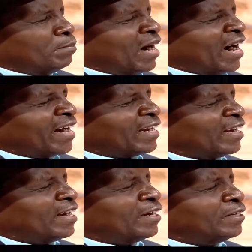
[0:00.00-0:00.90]
My
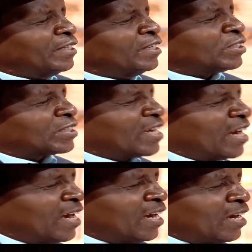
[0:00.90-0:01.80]
land is
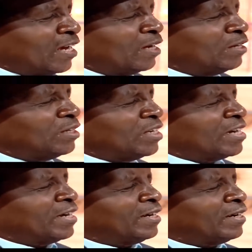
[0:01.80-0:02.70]

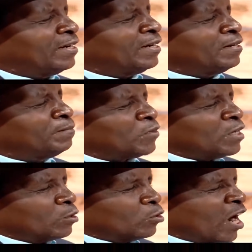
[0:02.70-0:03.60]
Kenya,
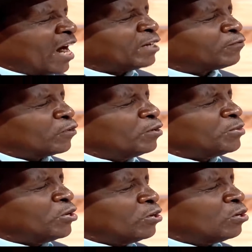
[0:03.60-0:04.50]
right
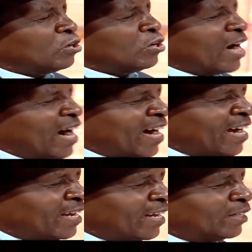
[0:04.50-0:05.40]
from your
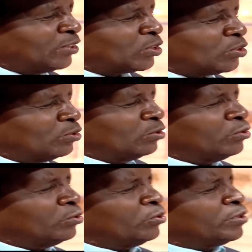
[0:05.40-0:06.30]
highlands
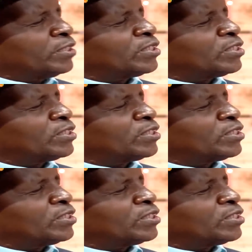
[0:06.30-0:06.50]
to the